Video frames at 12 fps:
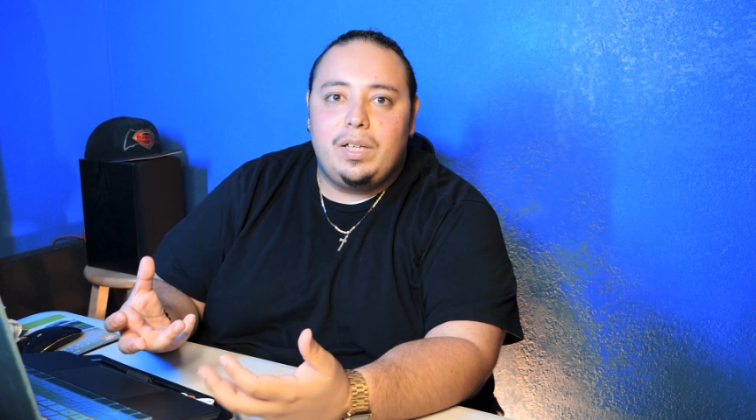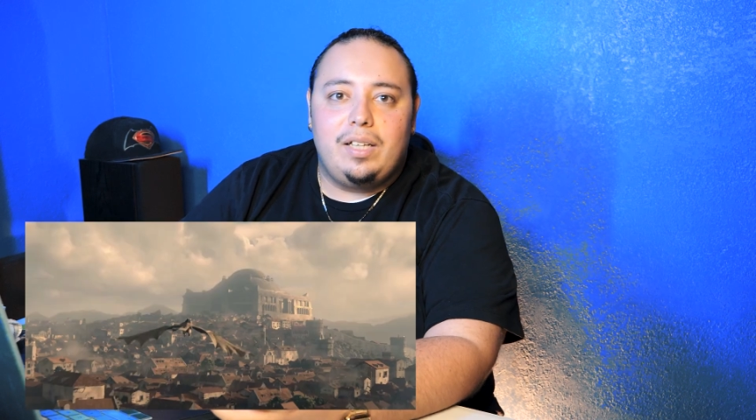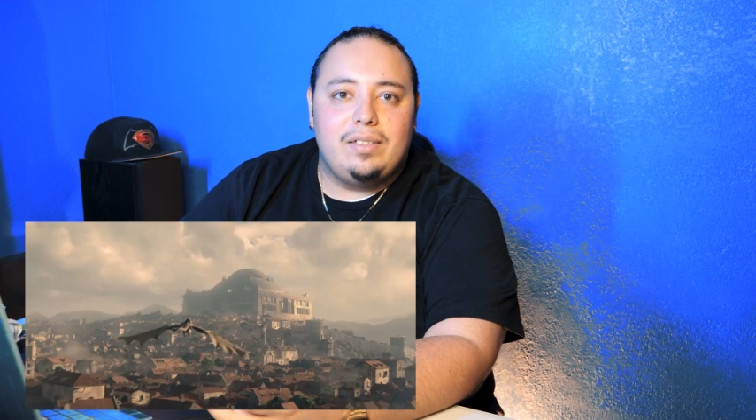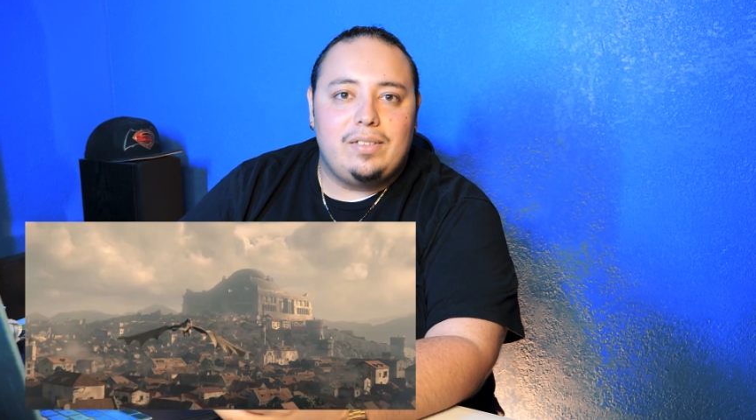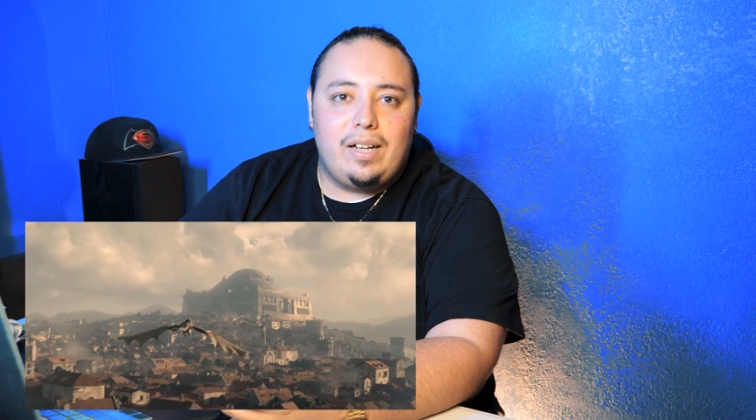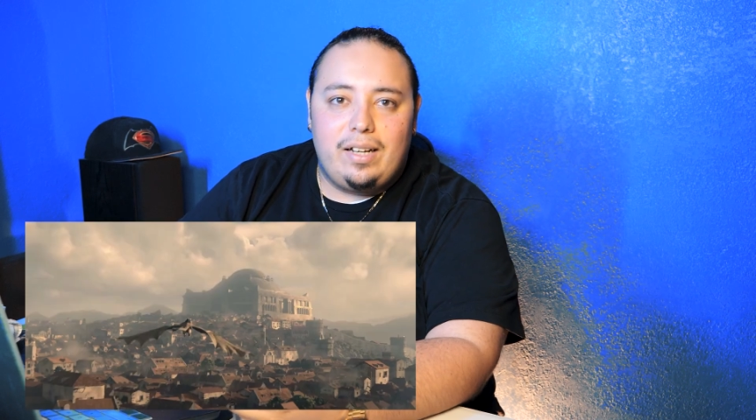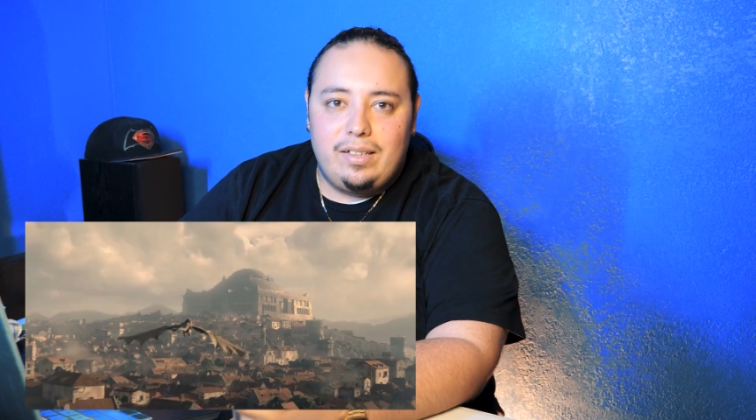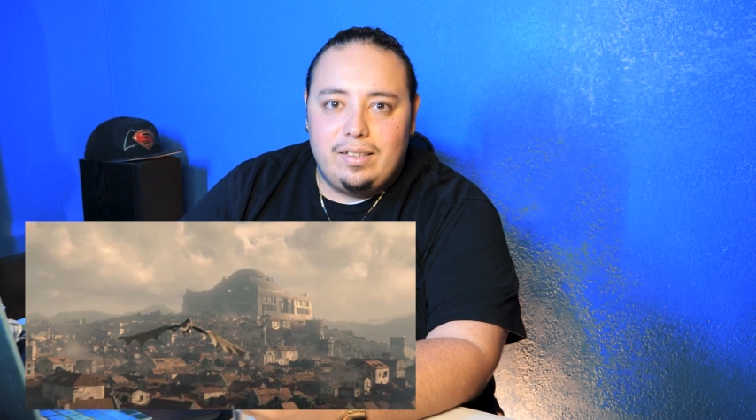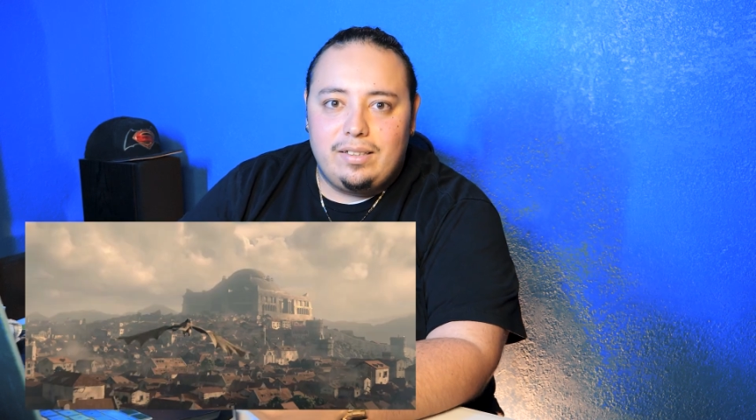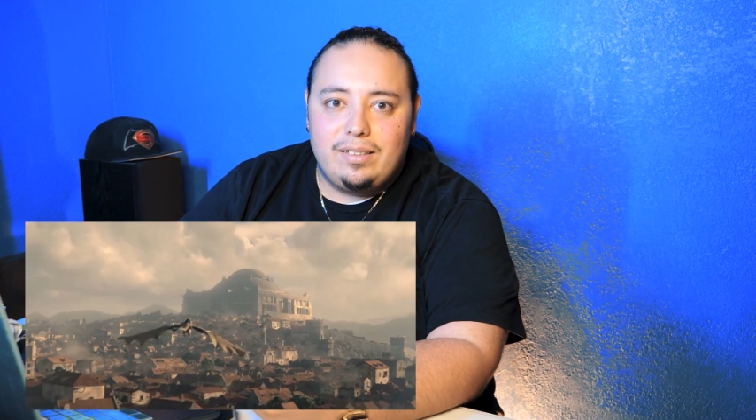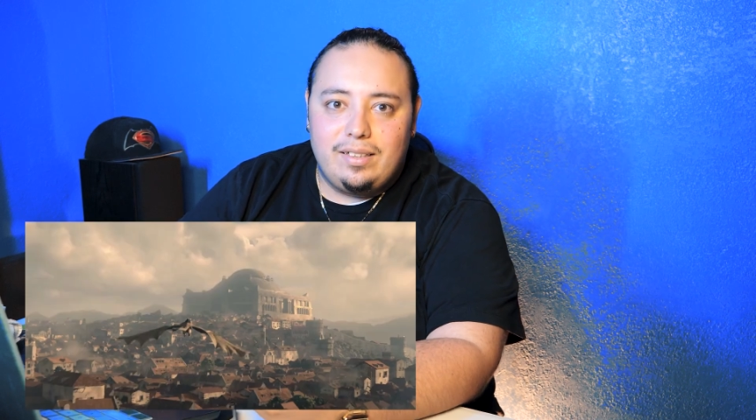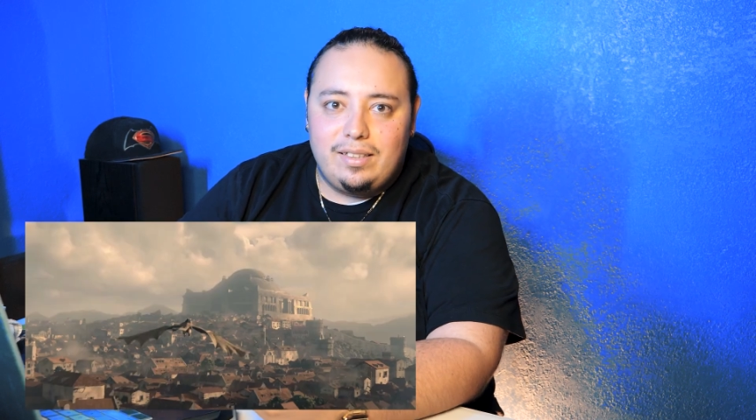King's
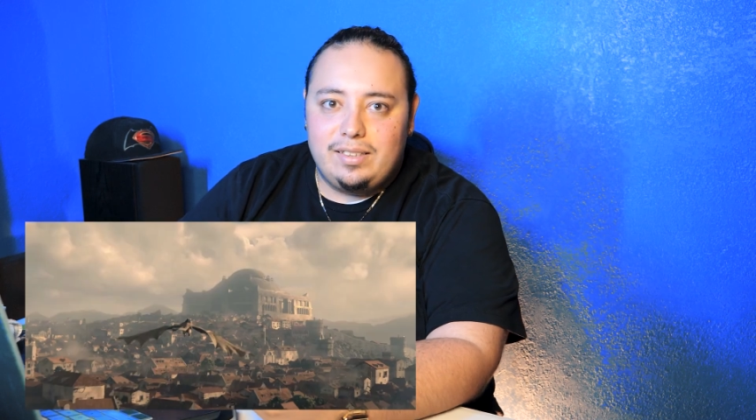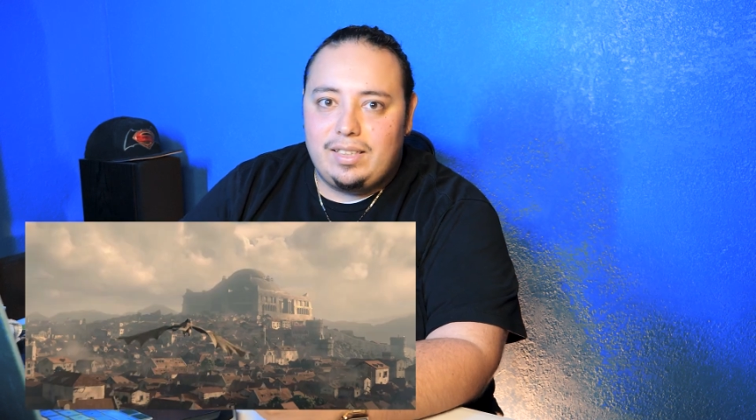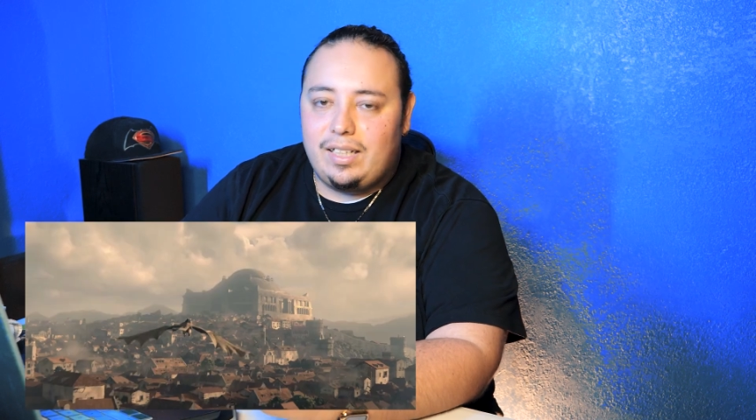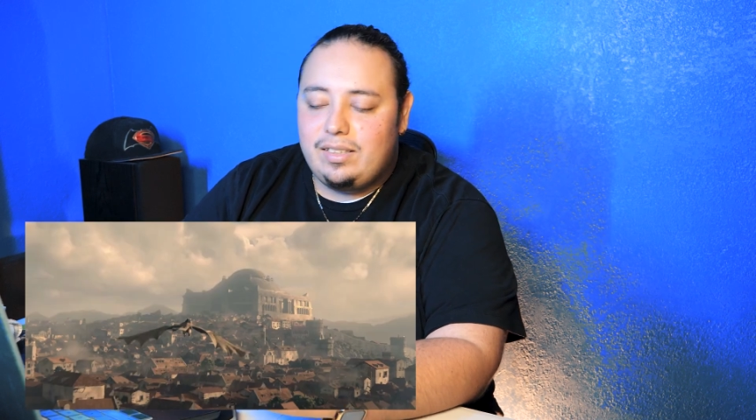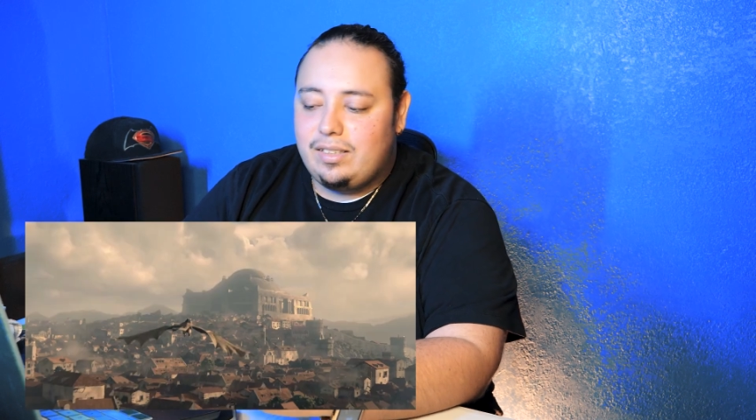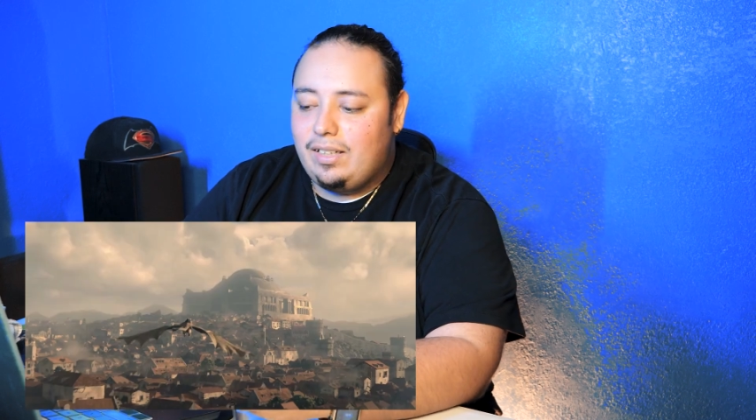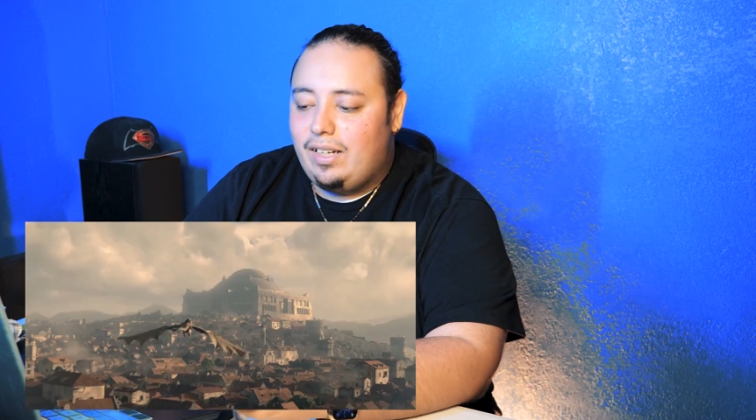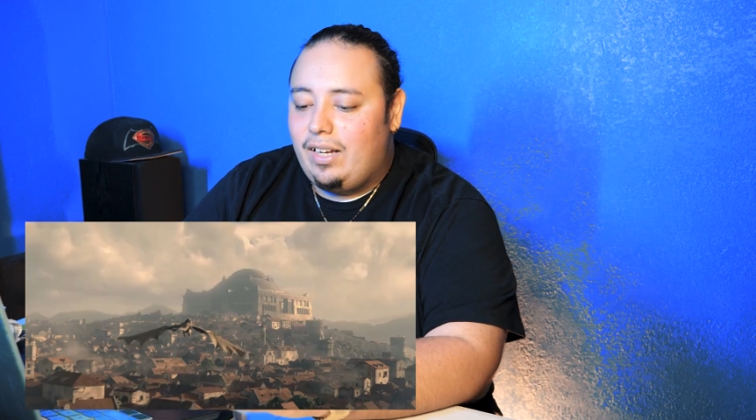Landing in a sense.